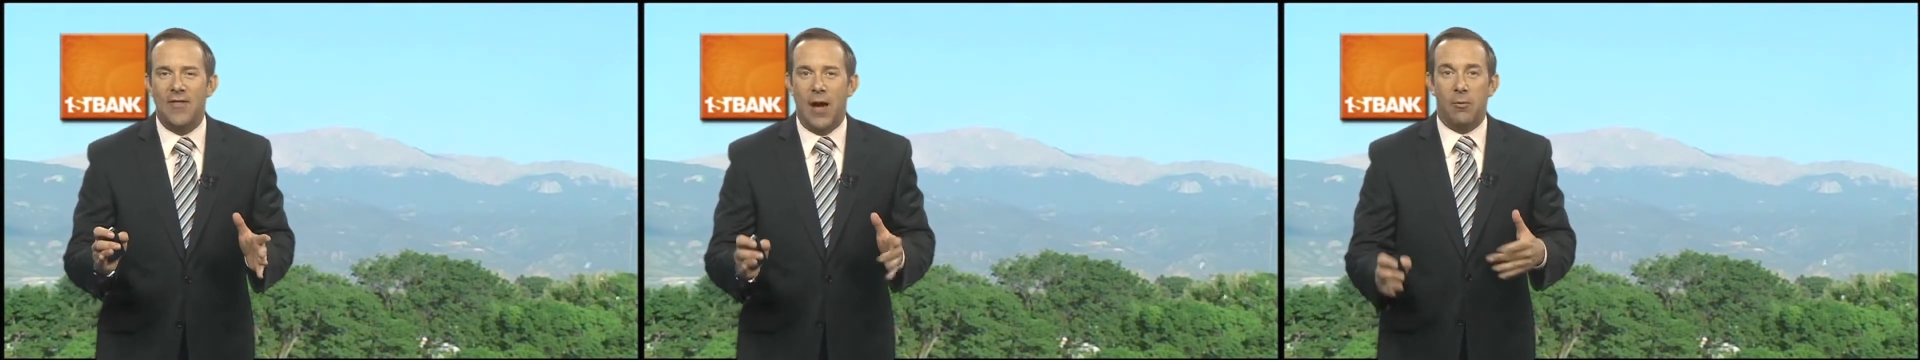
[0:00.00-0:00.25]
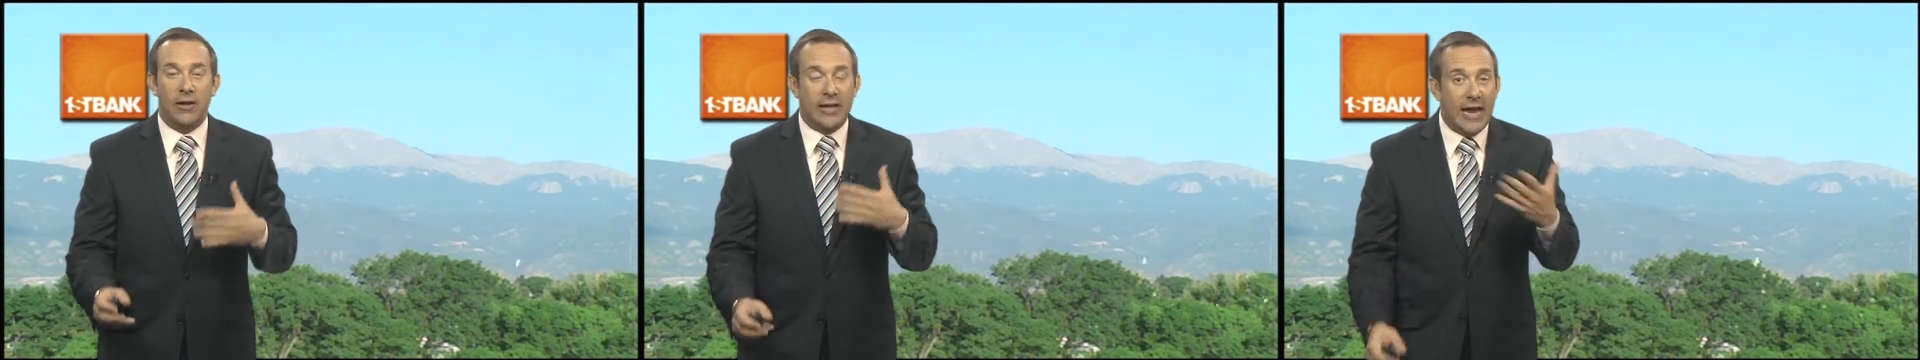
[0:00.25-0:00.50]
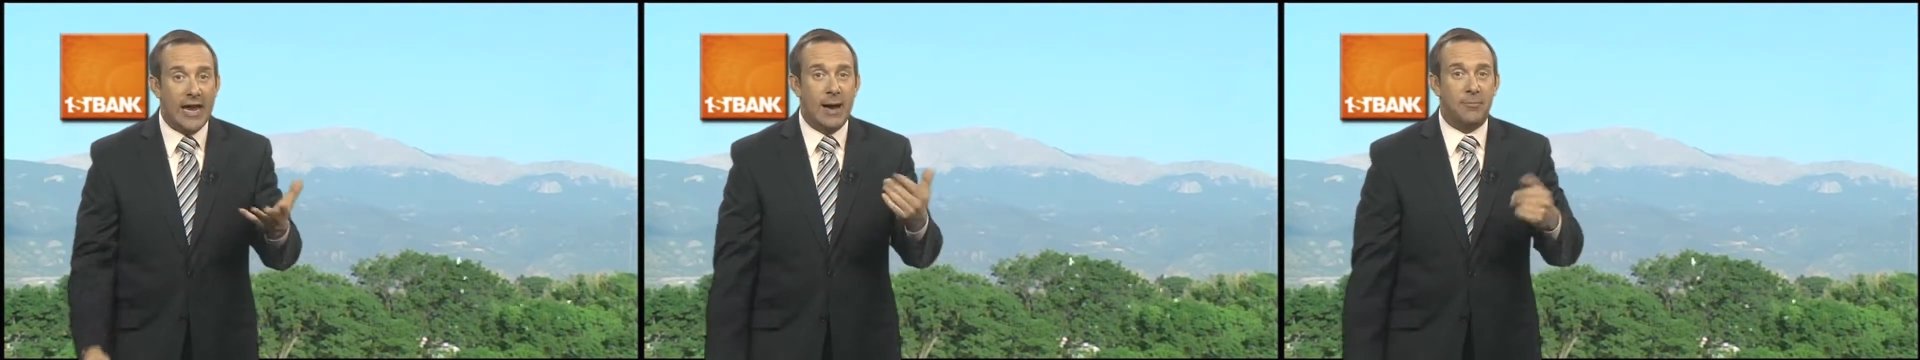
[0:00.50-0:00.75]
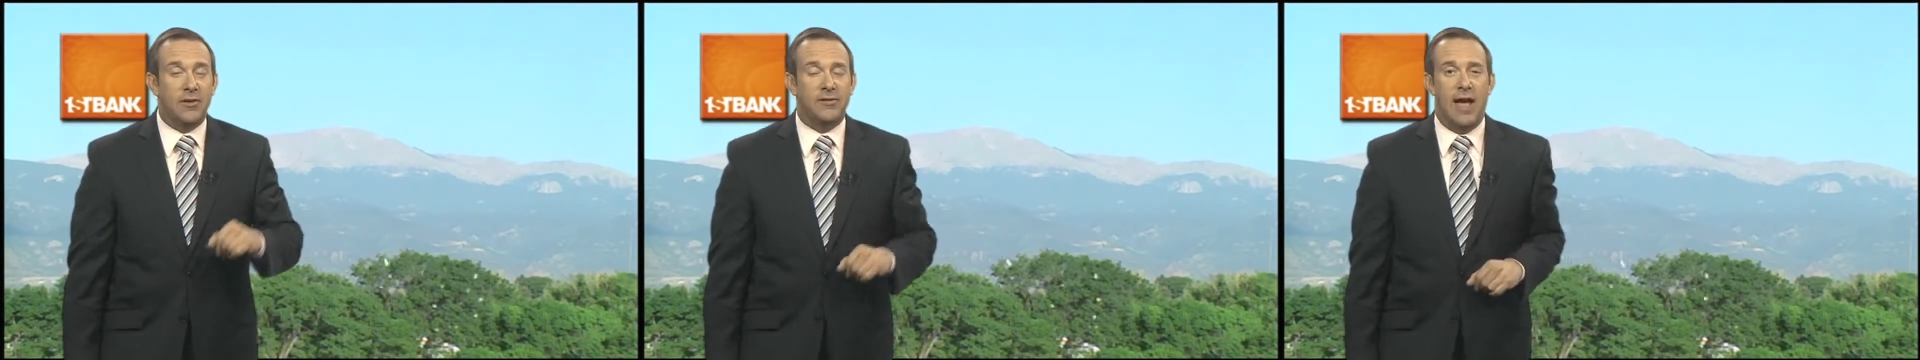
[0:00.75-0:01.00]
that will heat
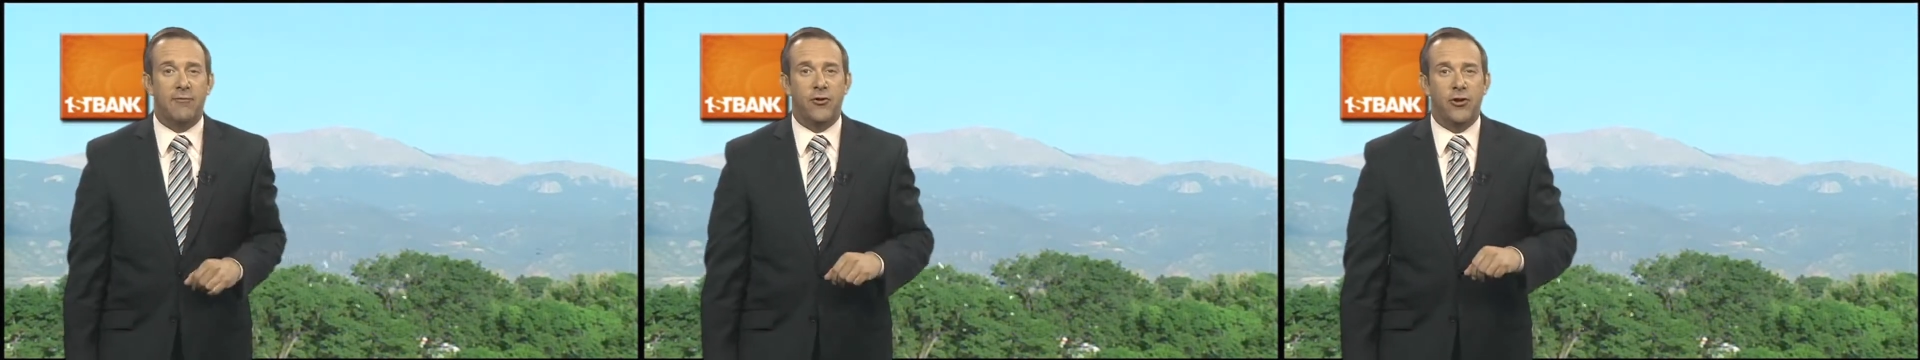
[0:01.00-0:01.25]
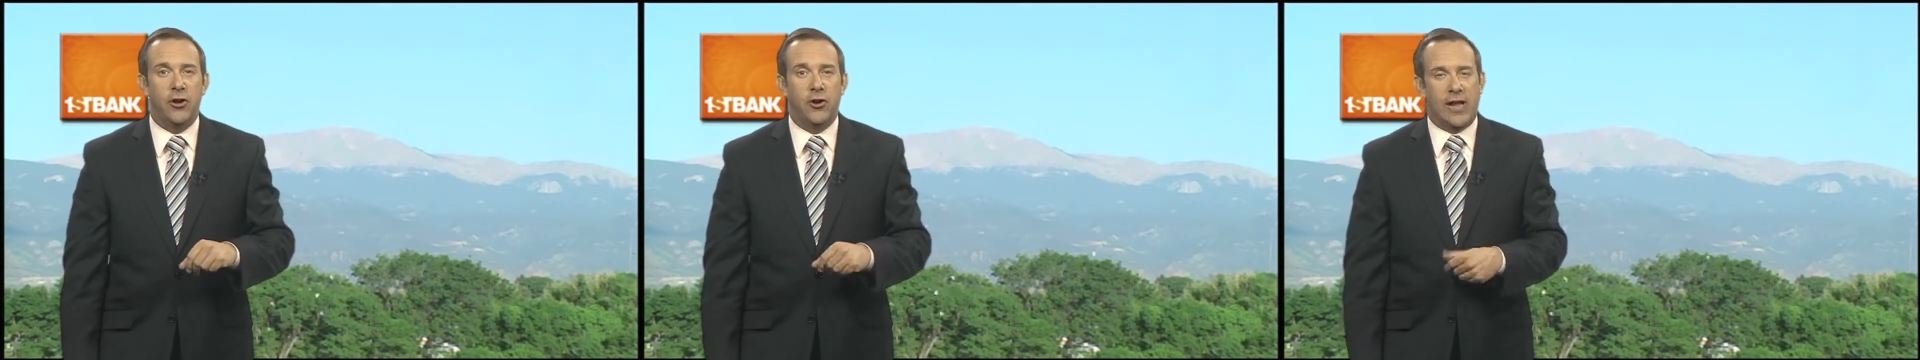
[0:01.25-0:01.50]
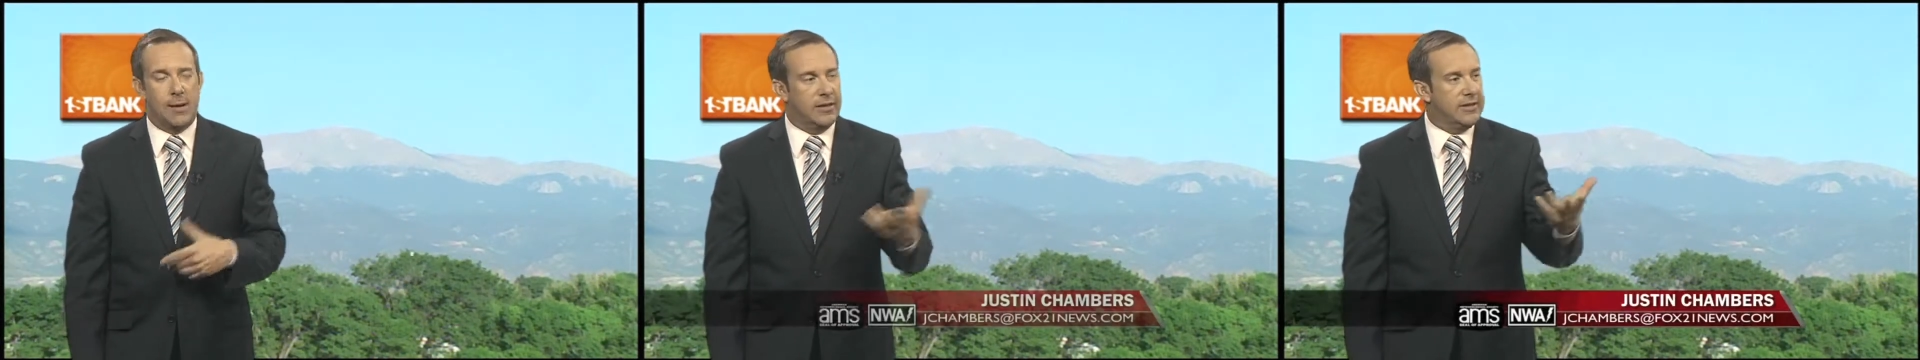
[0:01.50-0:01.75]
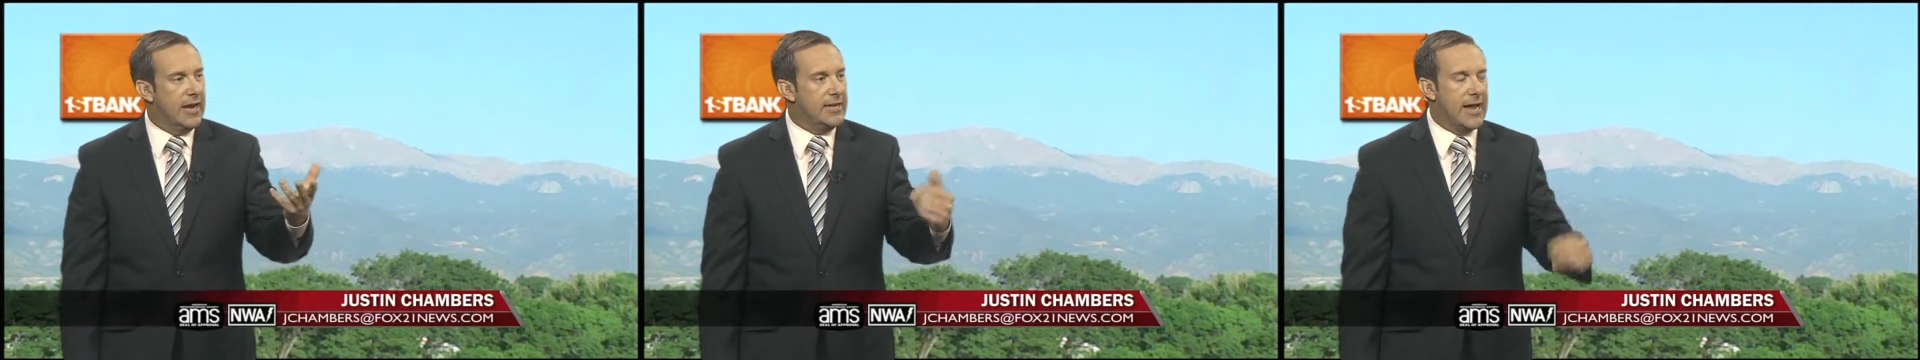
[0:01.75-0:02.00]
up this afternoon, a
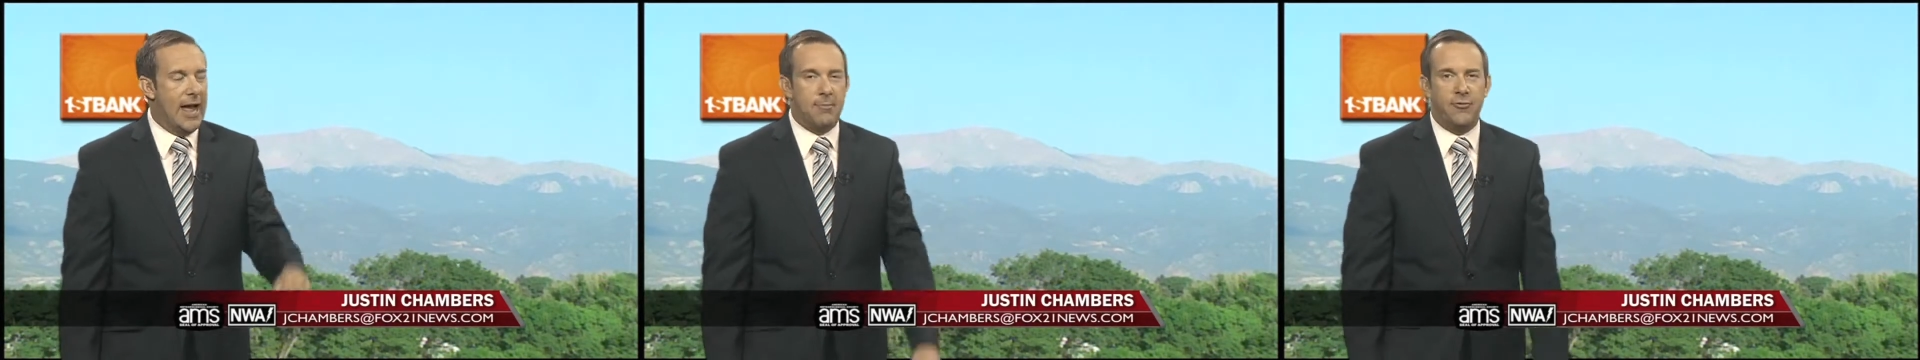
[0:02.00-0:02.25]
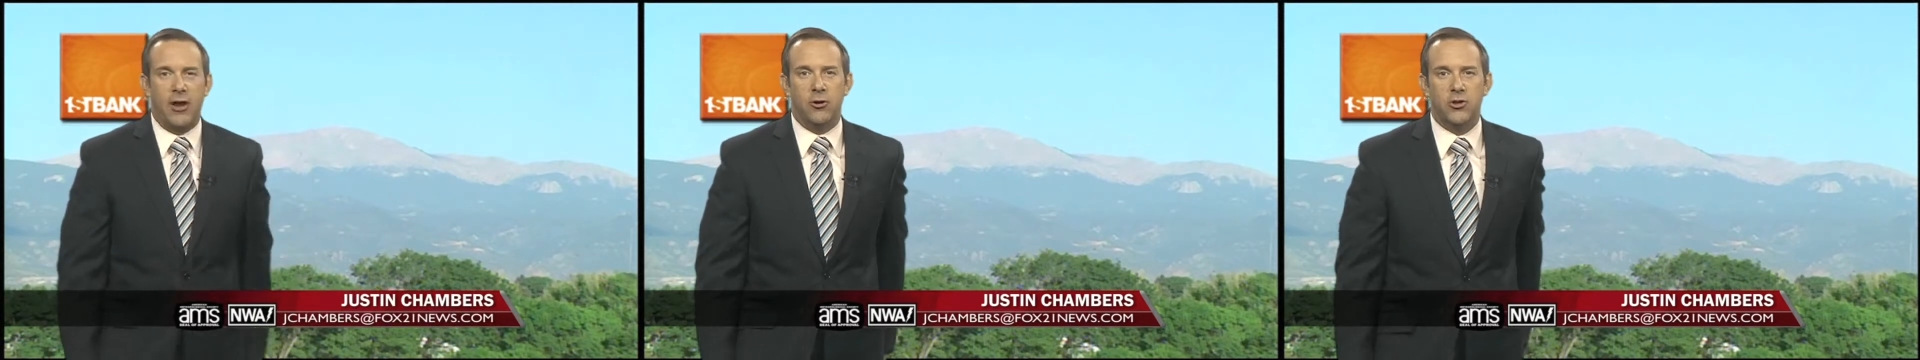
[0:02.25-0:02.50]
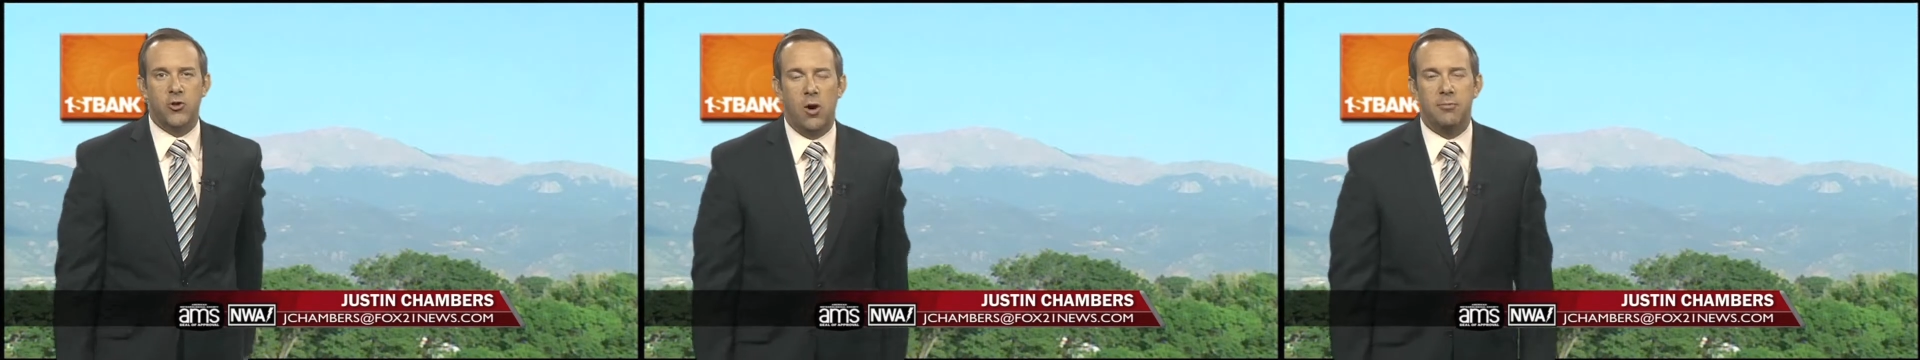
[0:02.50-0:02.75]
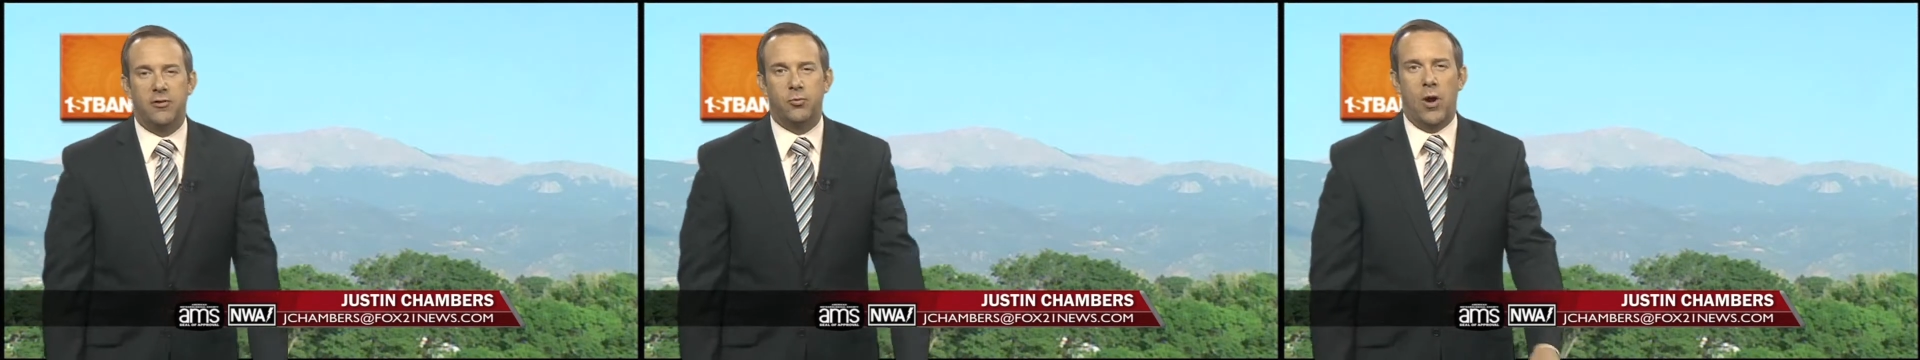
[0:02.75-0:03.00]
couple of daytime
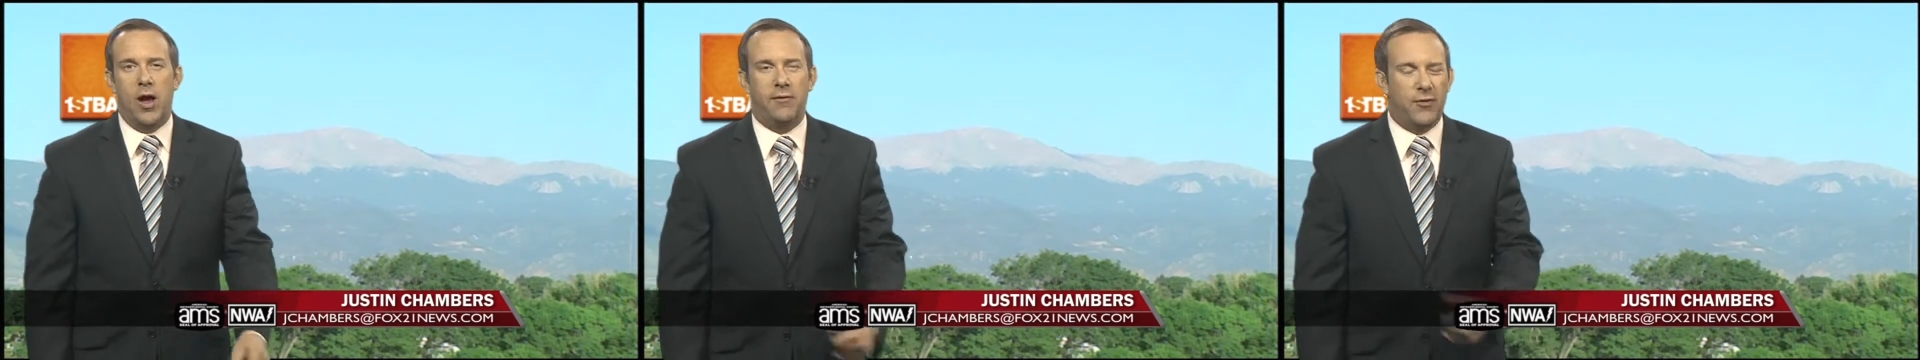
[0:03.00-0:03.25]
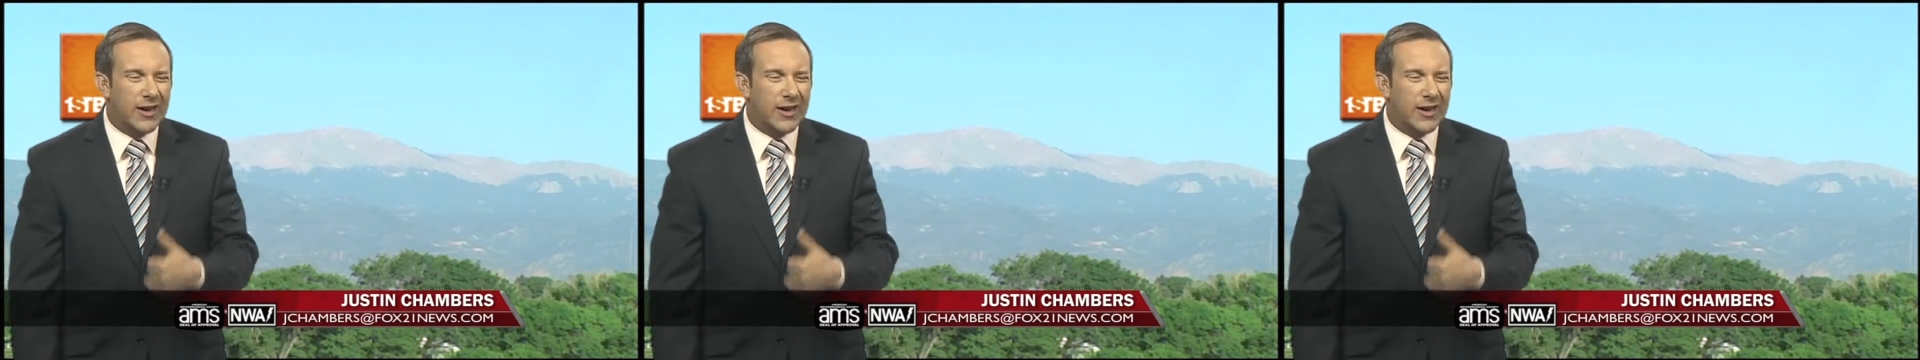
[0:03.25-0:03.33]
thunderstorms as well.